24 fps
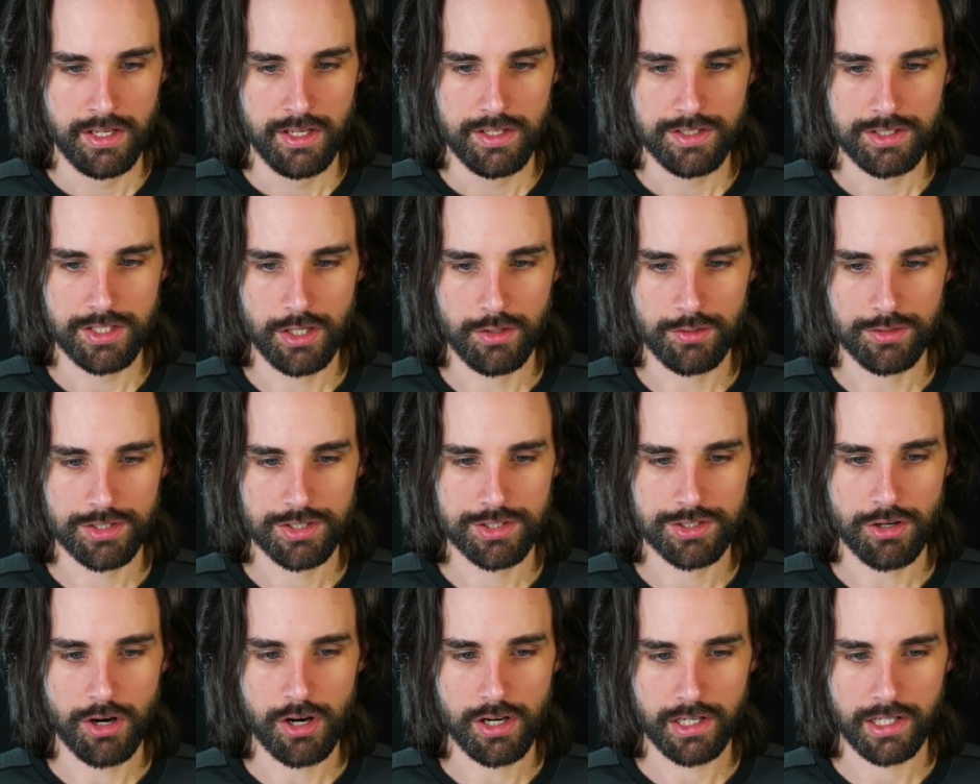So
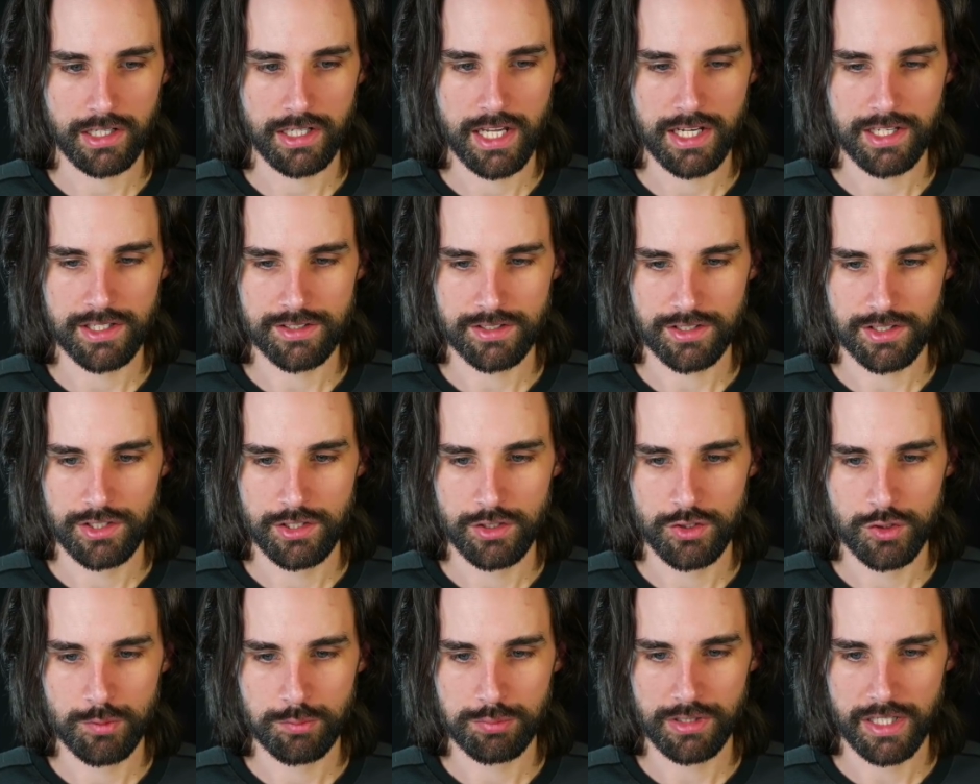StarkNet is a
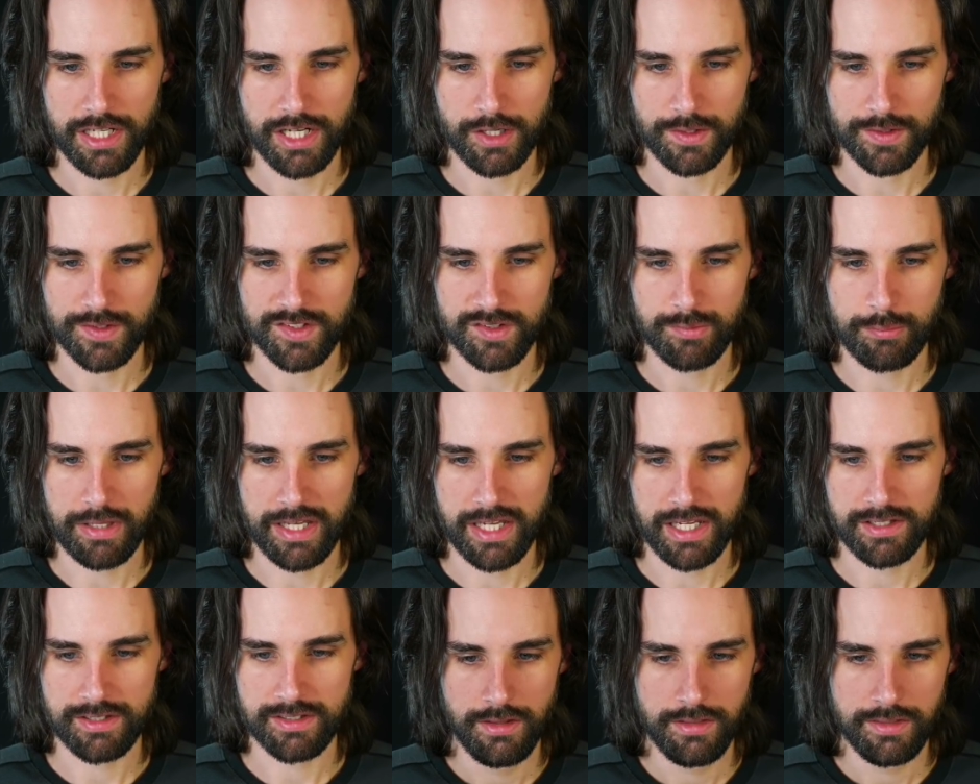huge player in the
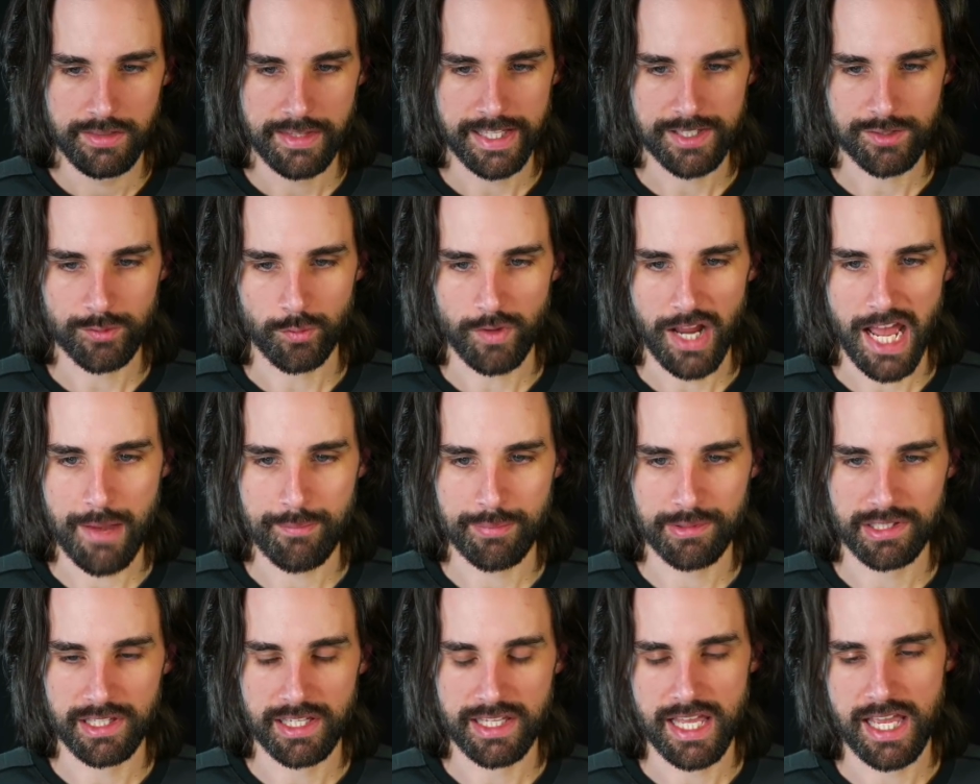space that's
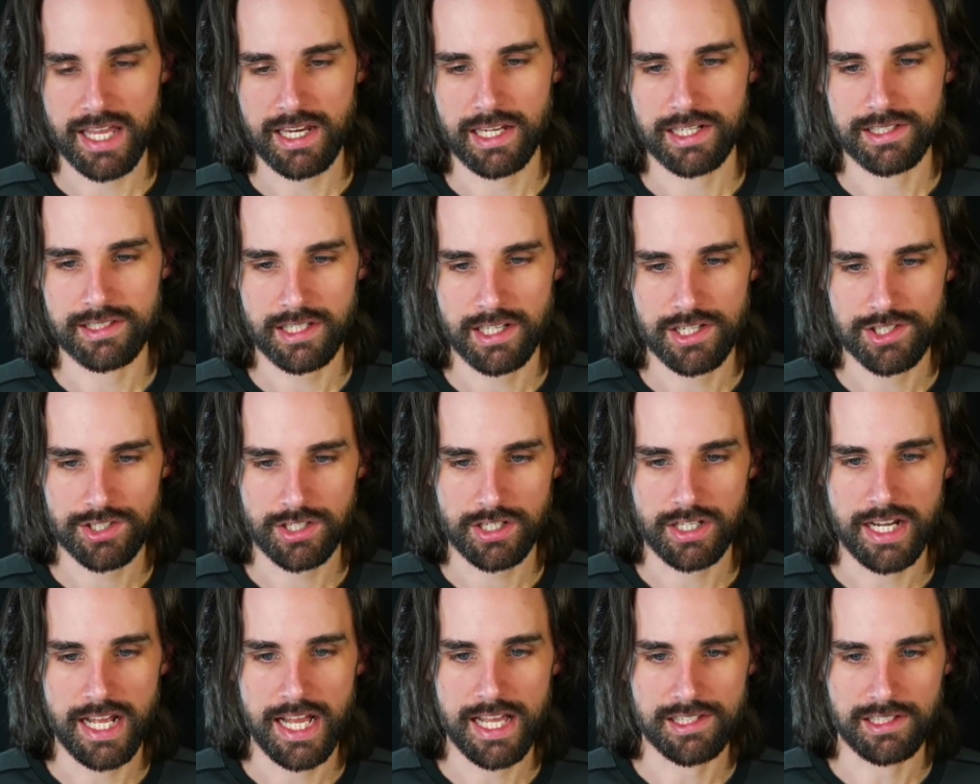rapidly gaining
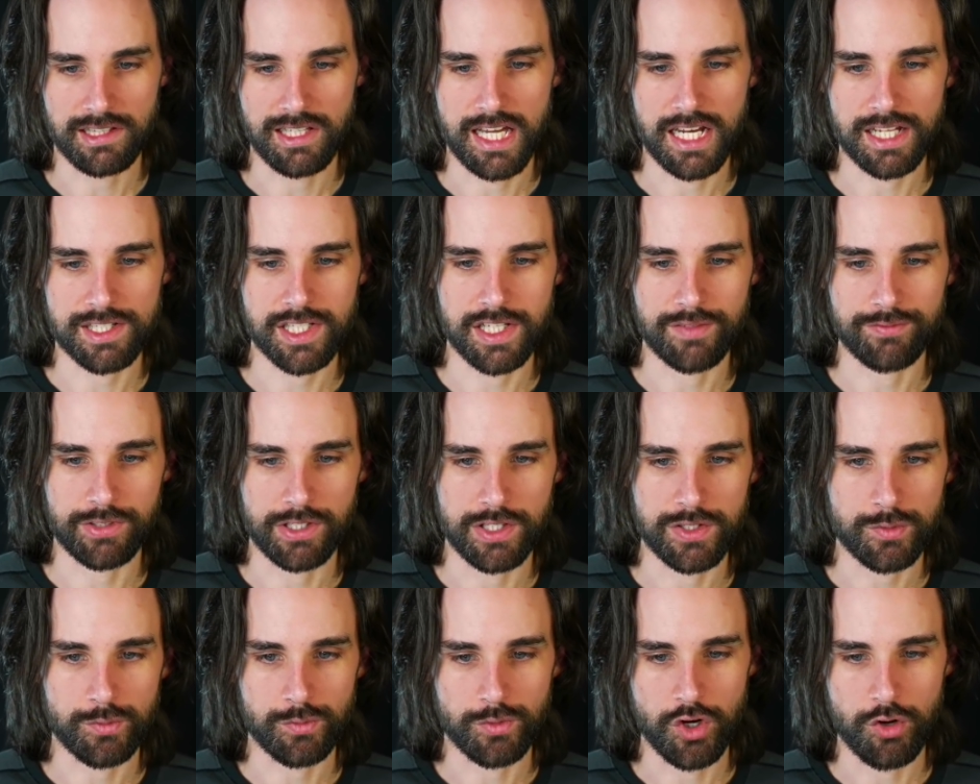attention and has a lot of stuff on
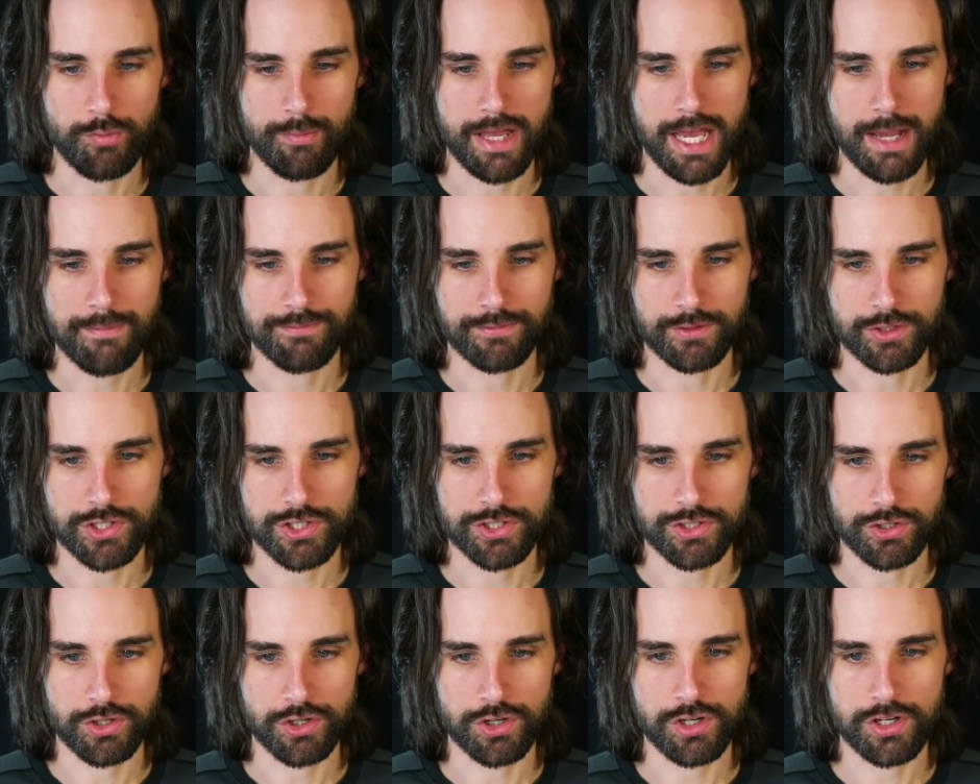its roadmap for
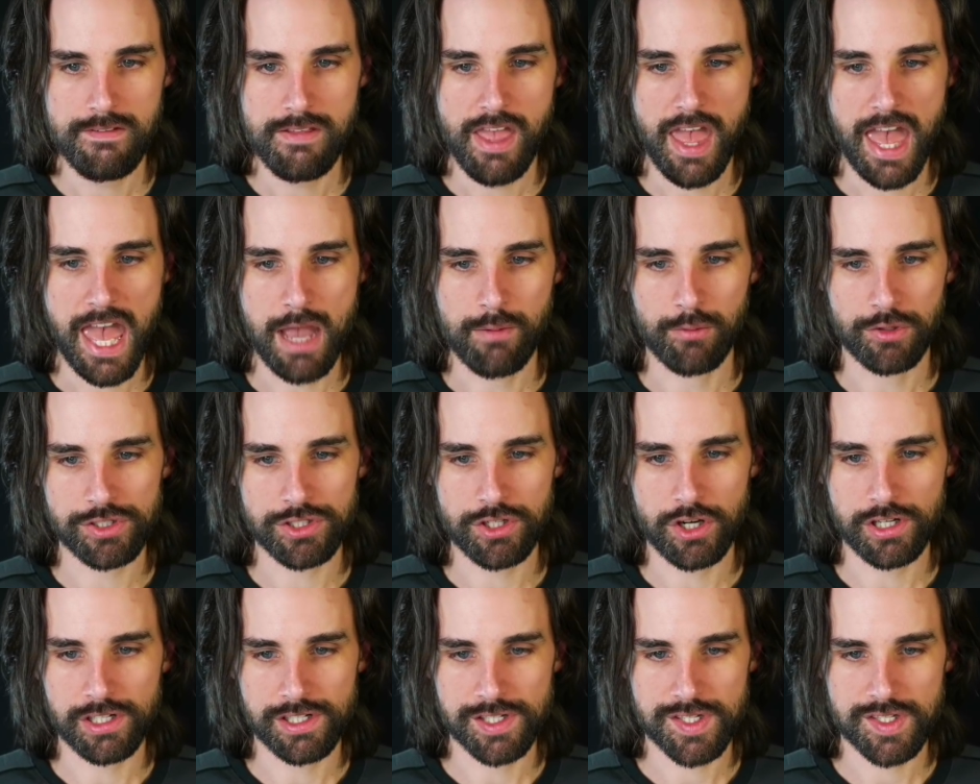sure. And we're
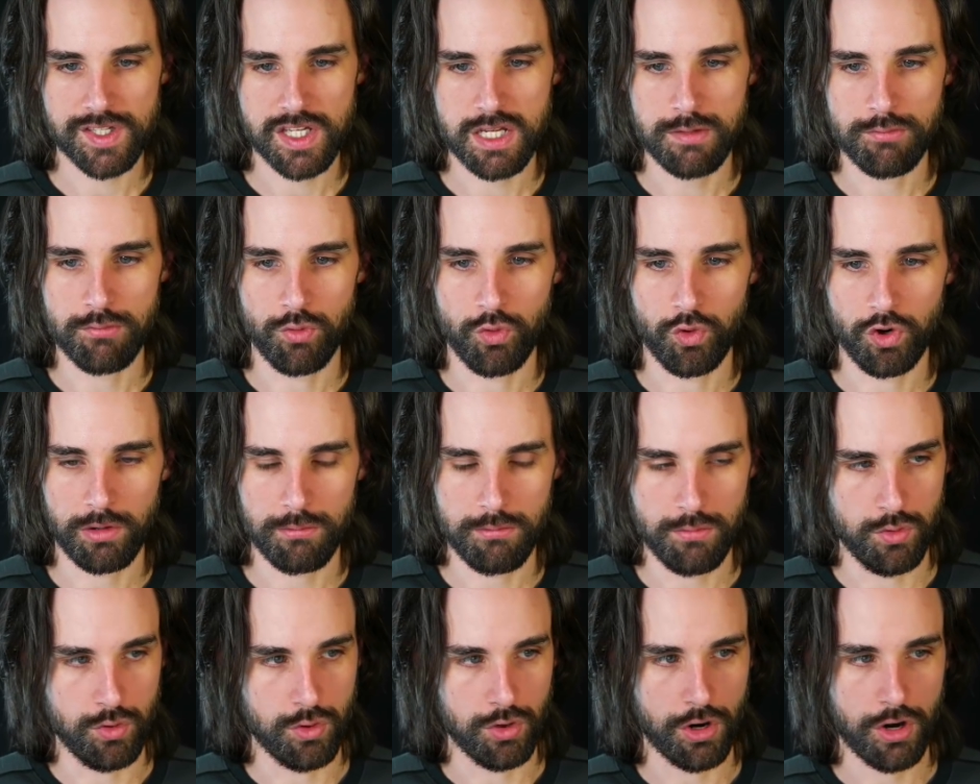starting to see more
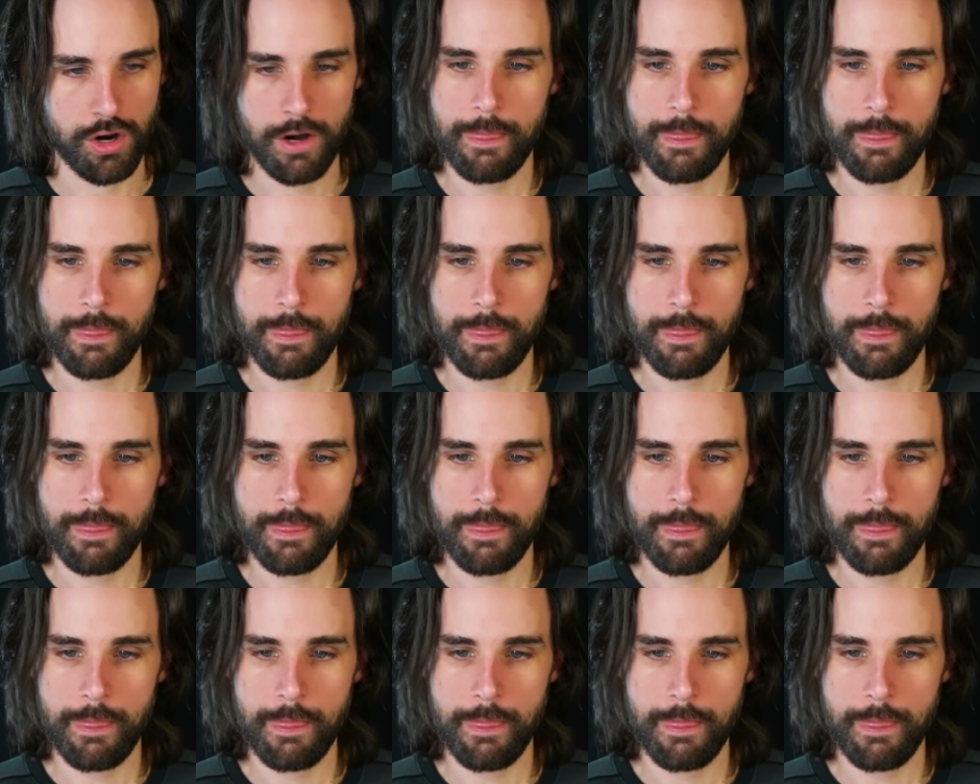and more